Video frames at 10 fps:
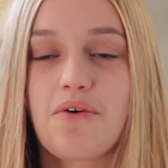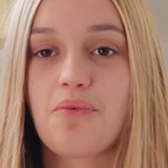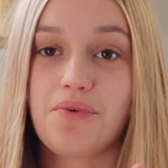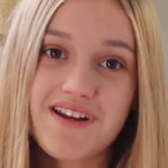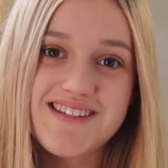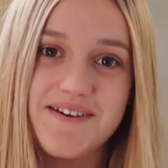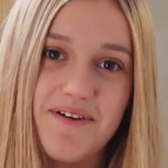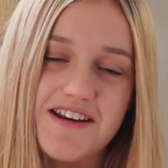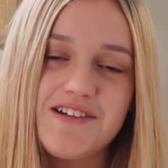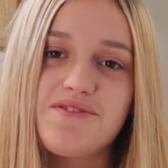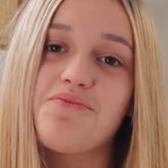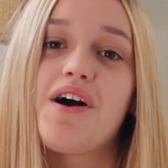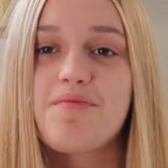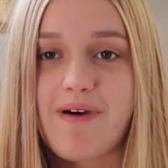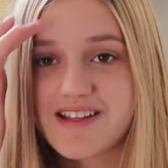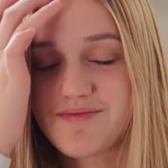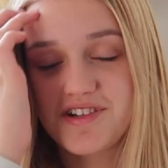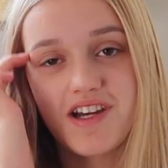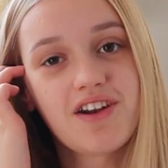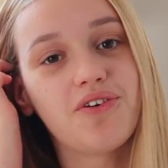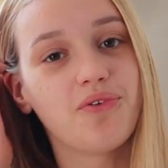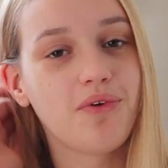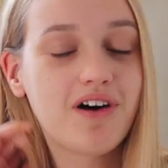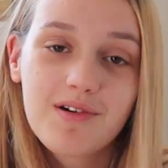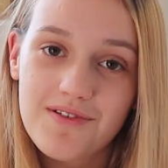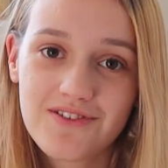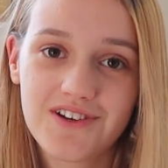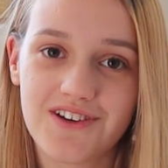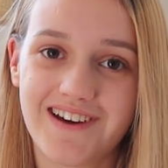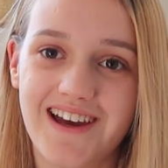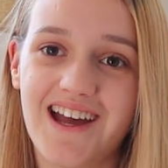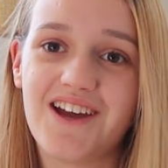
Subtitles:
What is up, my dudes? Welcome back to my channel, or welcome if you're new here.